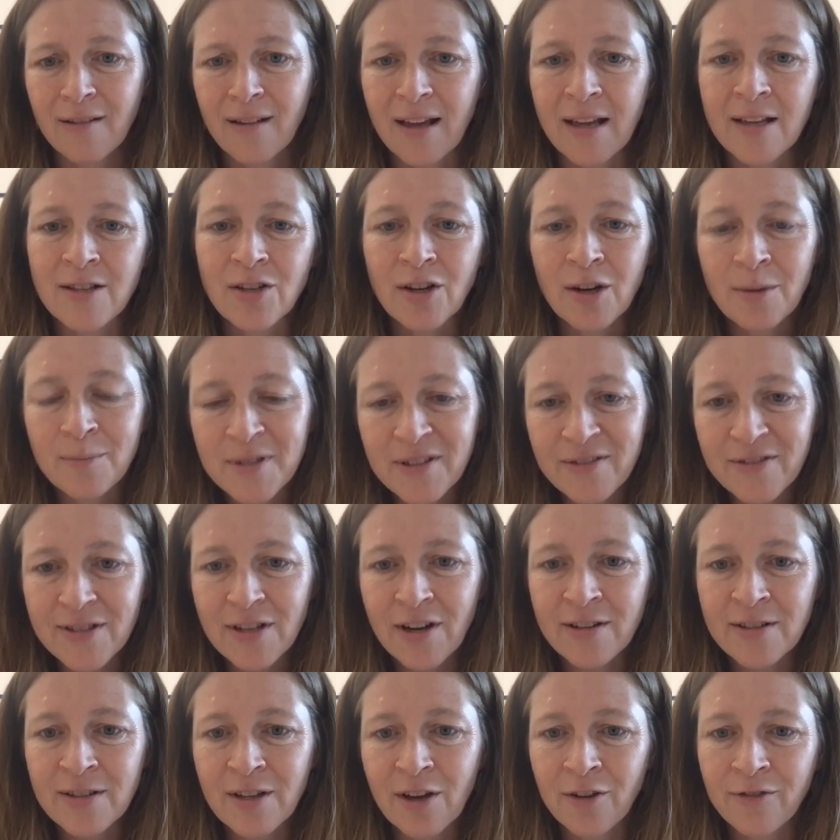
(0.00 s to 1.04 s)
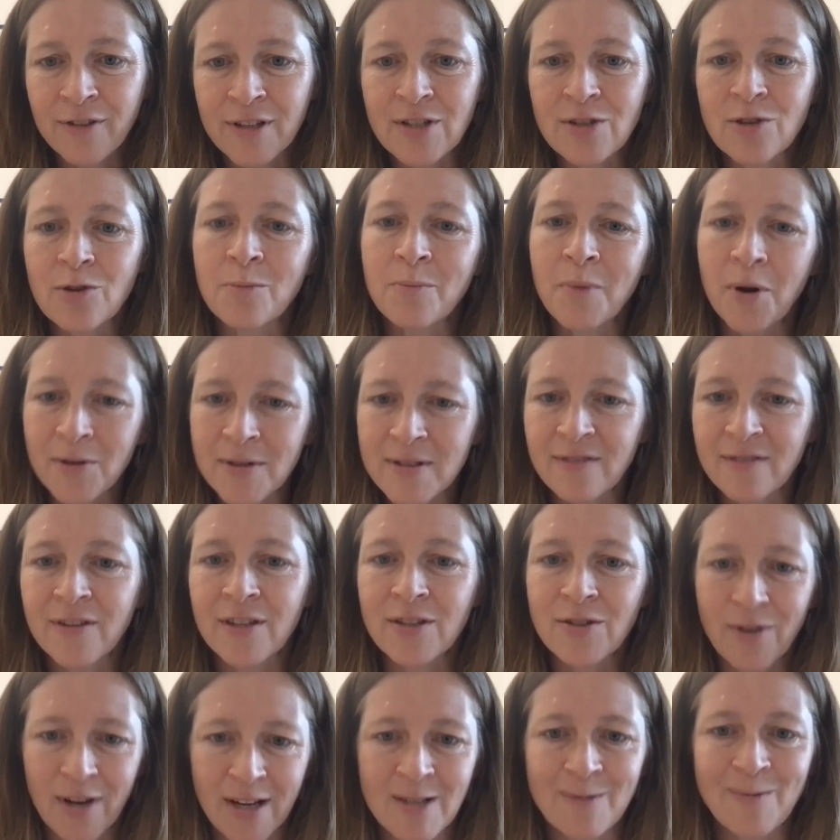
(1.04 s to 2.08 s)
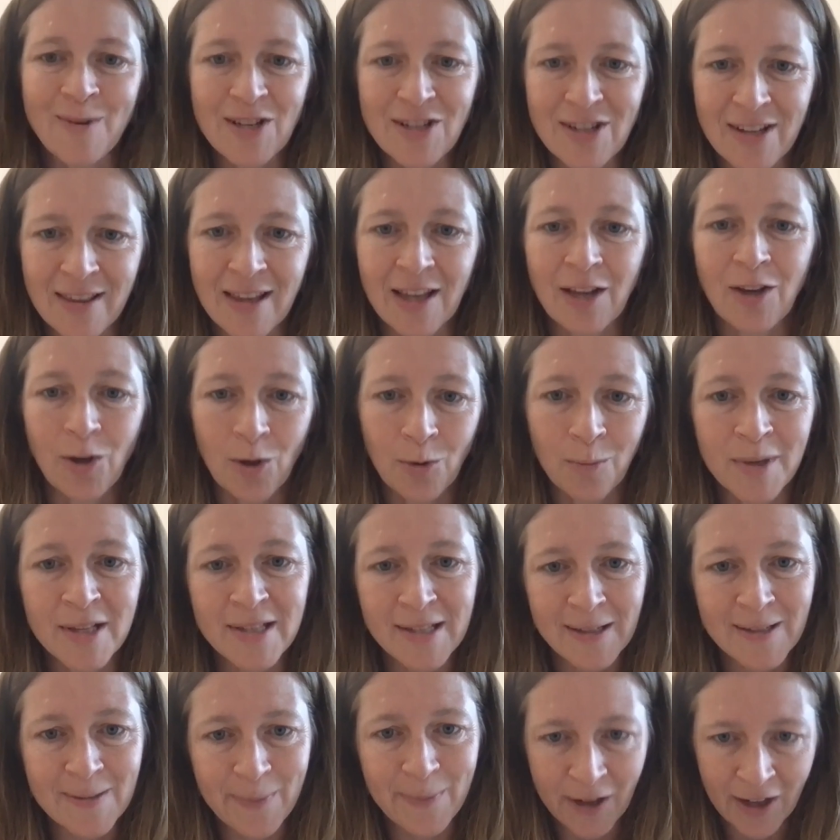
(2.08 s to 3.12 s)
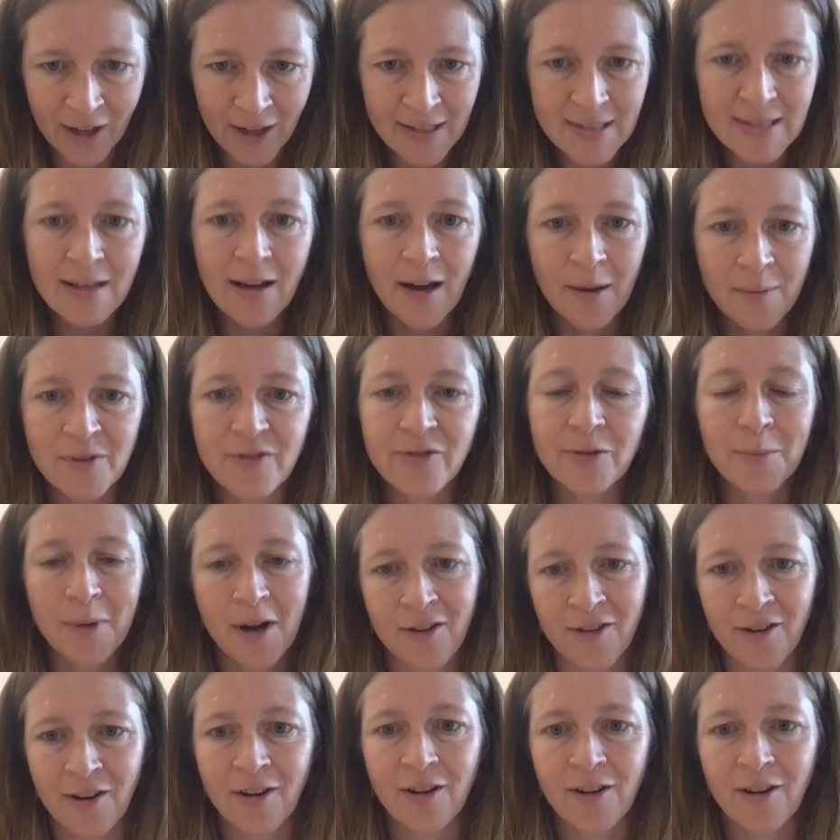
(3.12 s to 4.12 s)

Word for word: in terms of SARS CoV two, most of the transmission that humans experience comes from other